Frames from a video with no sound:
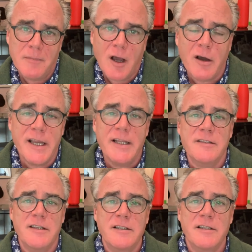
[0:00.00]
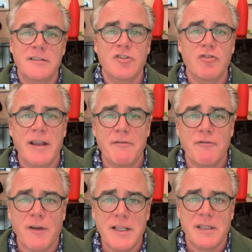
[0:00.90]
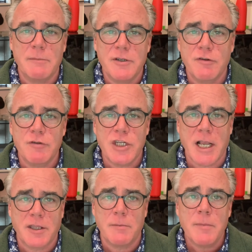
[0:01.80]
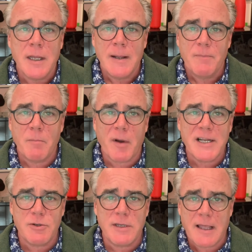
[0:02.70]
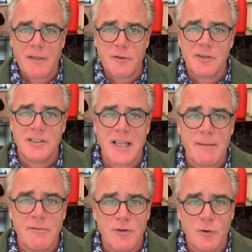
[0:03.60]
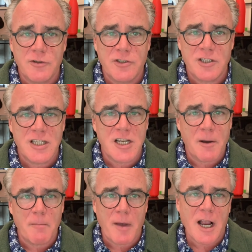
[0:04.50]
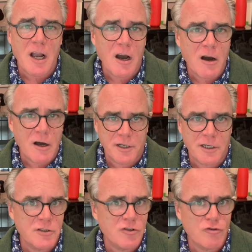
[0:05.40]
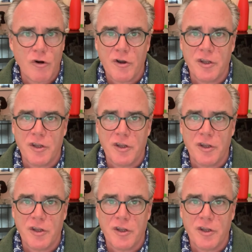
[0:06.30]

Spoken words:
Our instinct is to try and fight them and to reject them. And by doing that, those same thoughts just come back harder and stronger